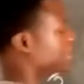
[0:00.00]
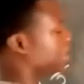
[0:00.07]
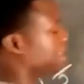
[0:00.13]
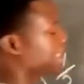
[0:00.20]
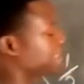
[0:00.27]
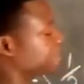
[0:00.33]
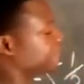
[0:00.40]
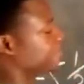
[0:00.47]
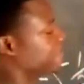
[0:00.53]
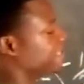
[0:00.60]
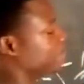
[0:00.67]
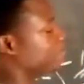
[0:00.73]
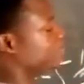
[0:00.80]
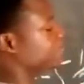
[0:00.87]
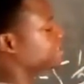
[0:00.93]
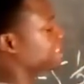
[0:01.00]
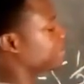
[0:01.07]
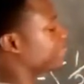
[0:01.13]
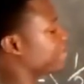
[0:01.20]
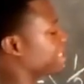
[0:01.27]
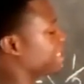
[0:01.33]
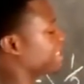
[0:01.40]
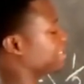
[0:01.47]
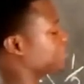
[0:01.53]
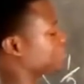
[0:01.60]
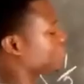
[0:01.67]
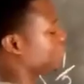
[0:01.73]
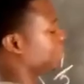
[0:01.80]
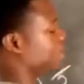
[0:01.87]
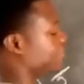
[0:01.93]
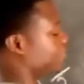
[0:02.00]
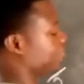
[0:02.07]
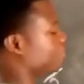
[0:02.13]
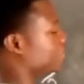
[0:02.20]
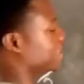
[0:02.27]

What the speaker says: Let's divide both sides by 12 to